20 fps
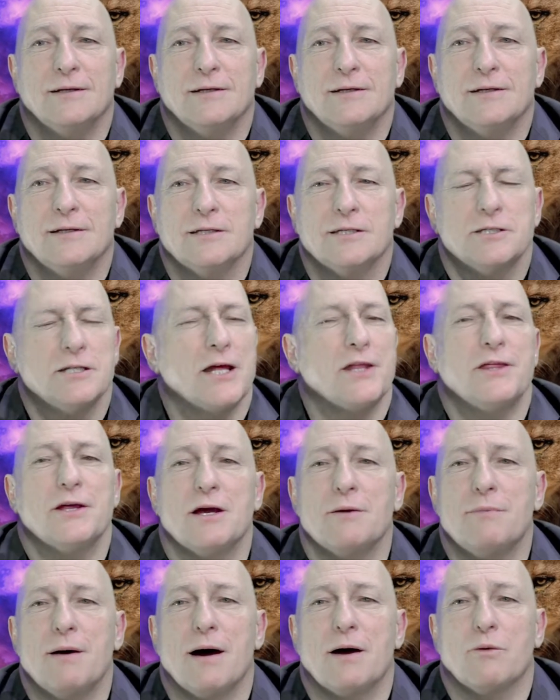It's nothing
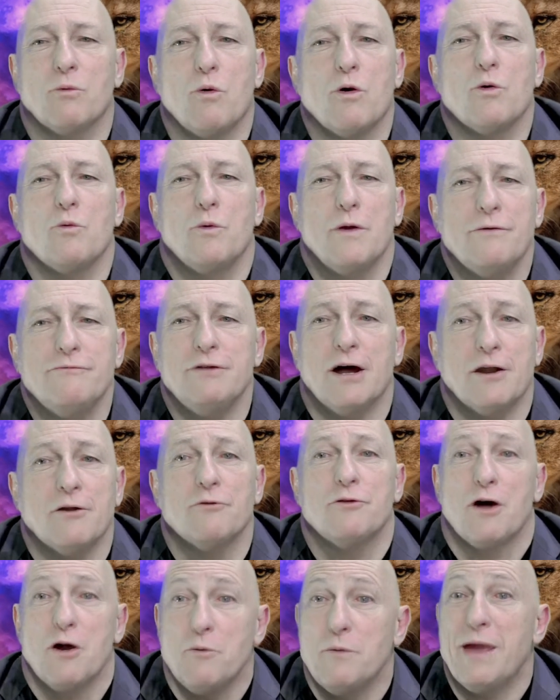about what we've done,
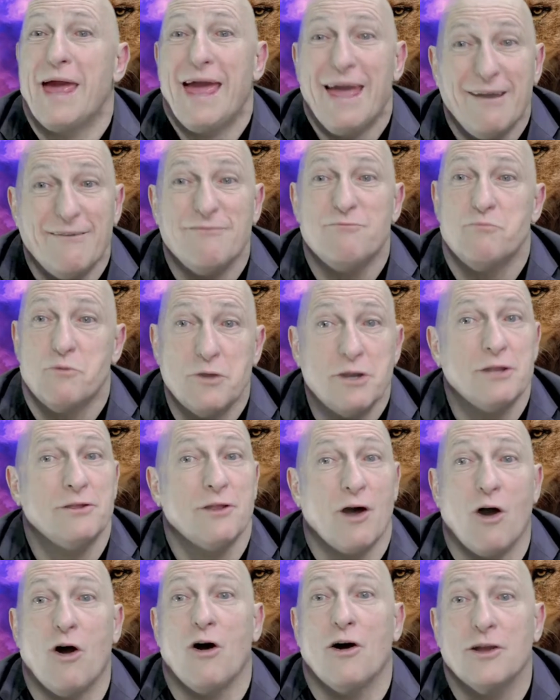although we have put in
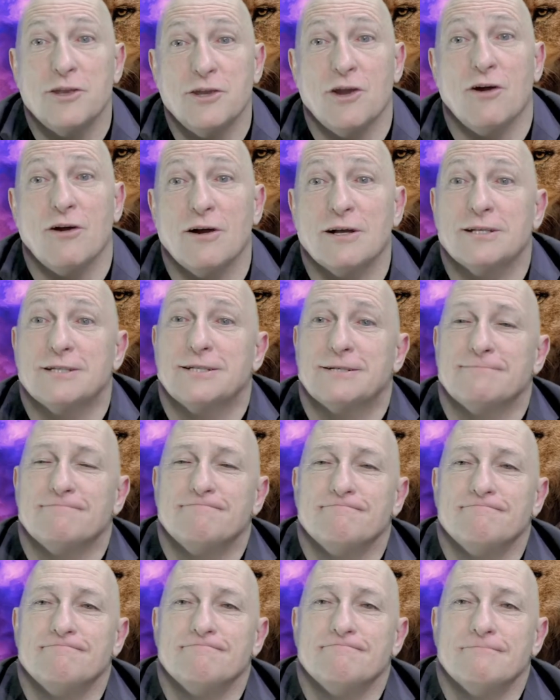the hard yards.
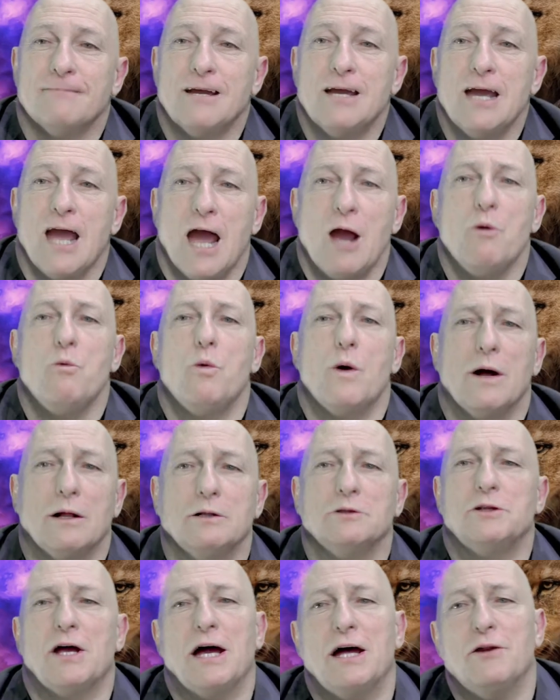And well
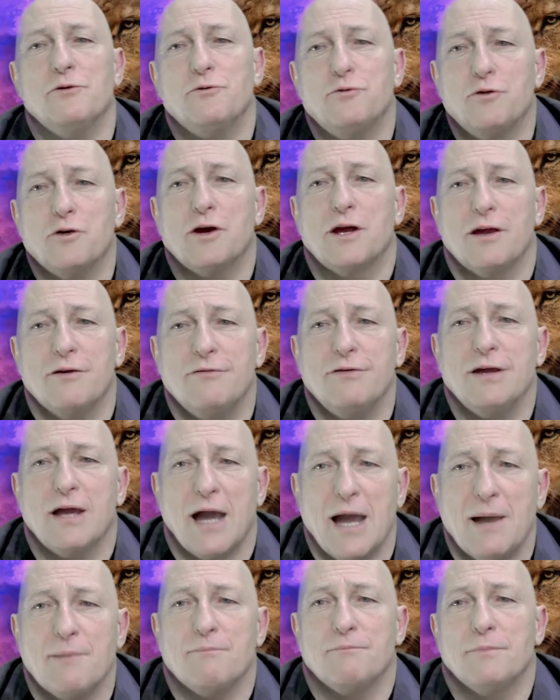done for giving
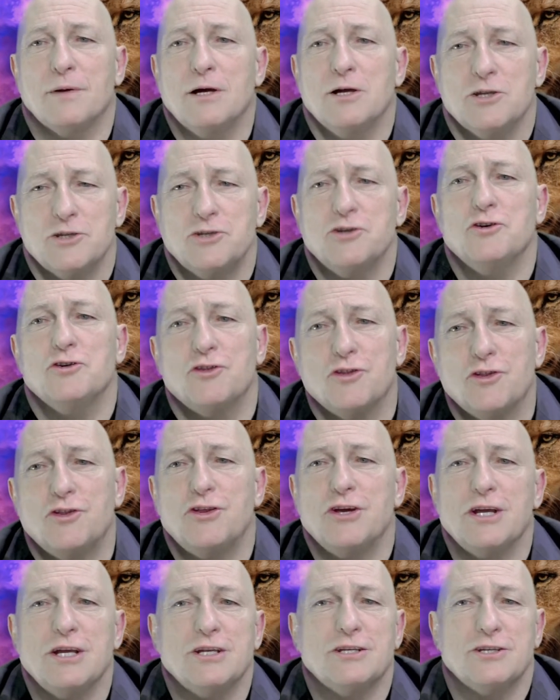up certain
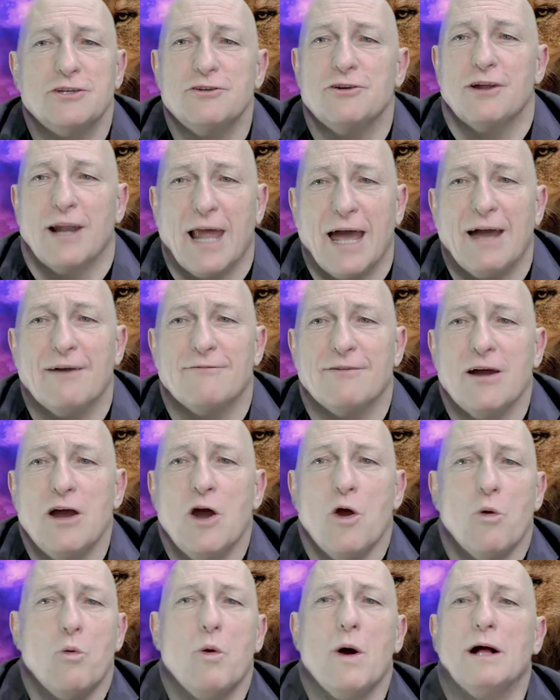things in your life.
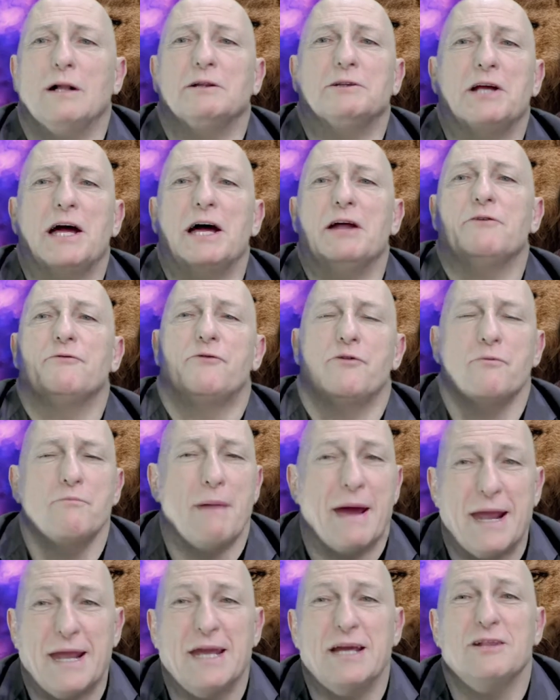Well done for
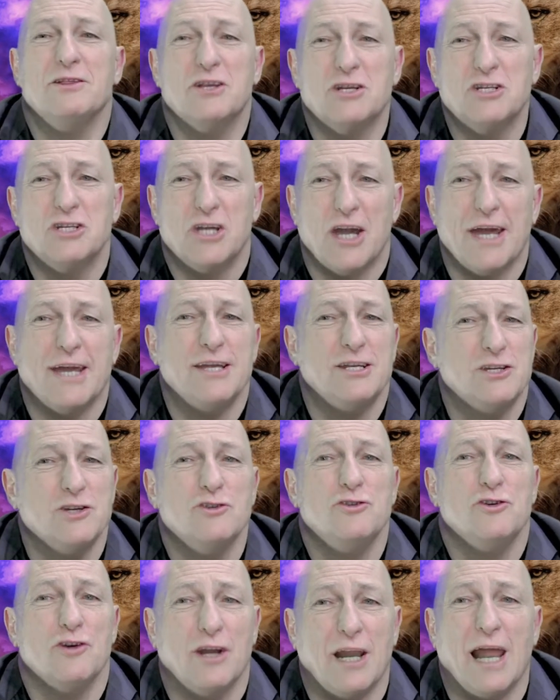making the change
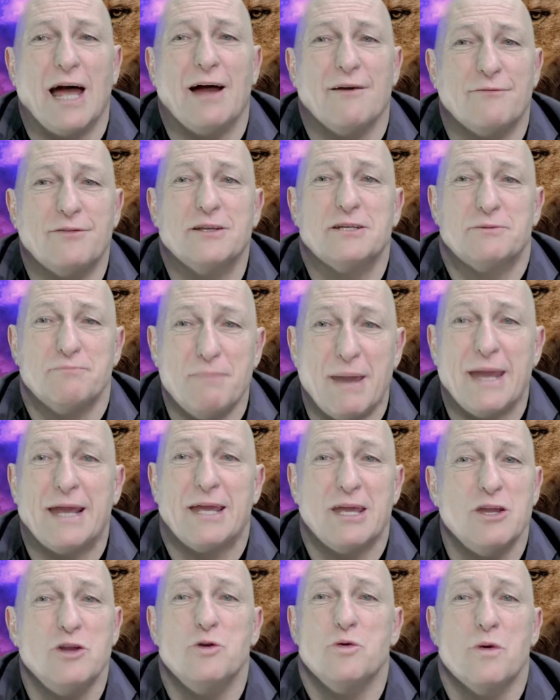in your life that's
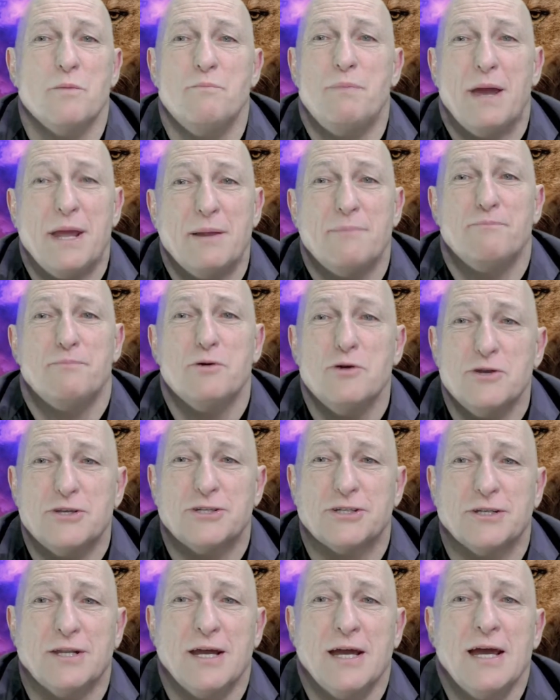making you a better
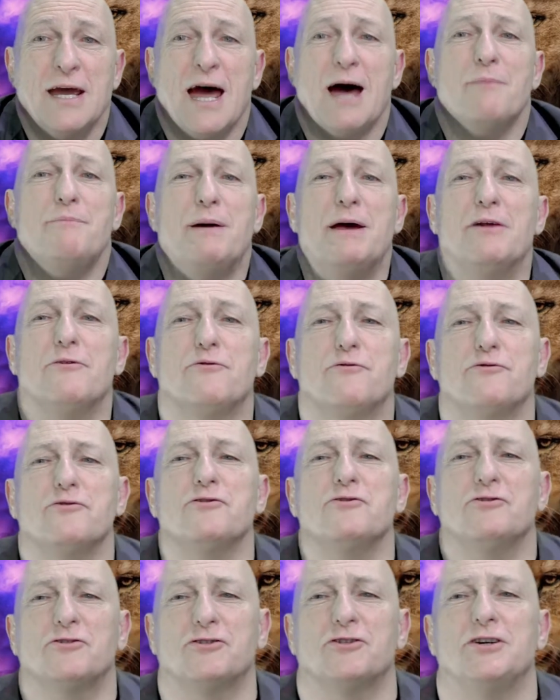person, a better
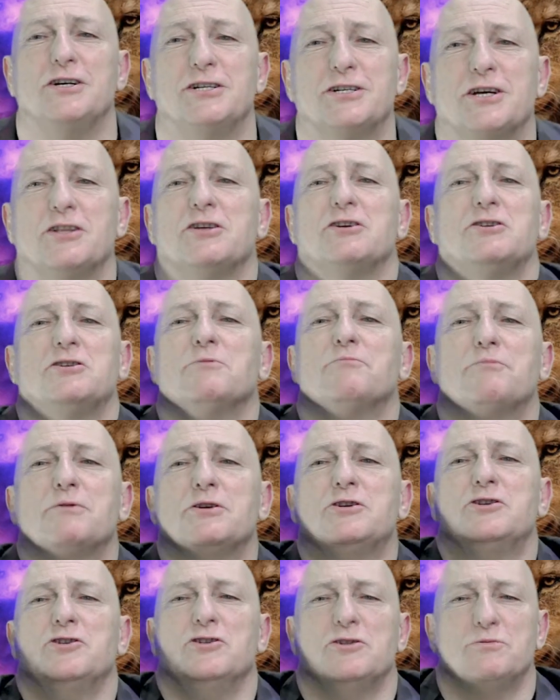fruit tree so that you
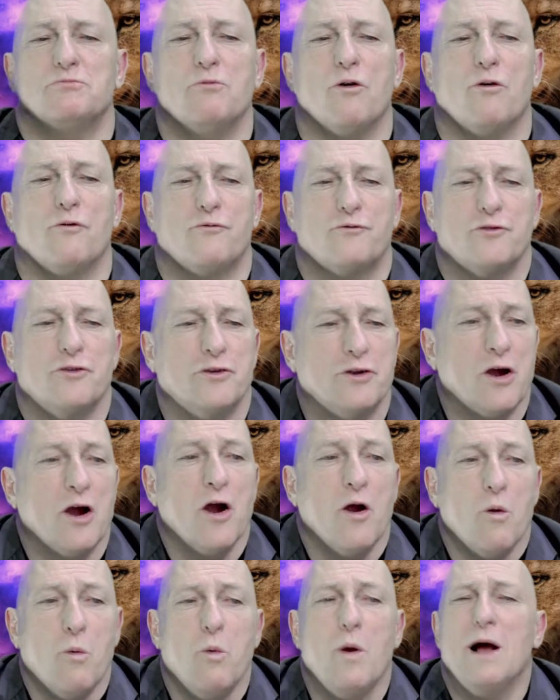produce more fruit.
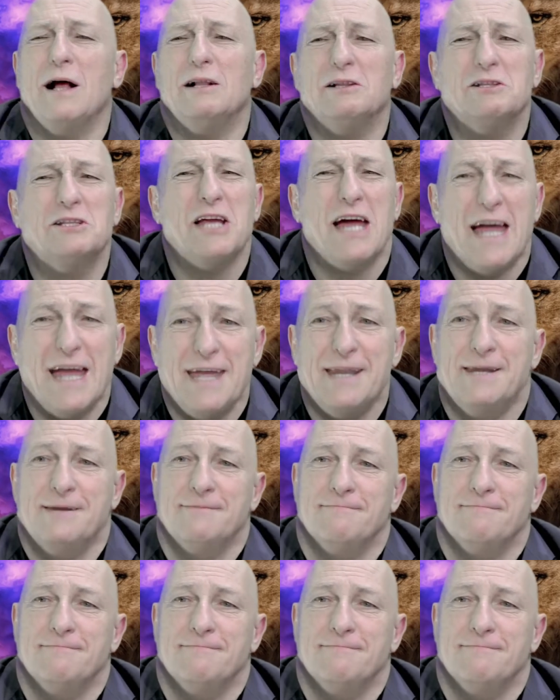Well done.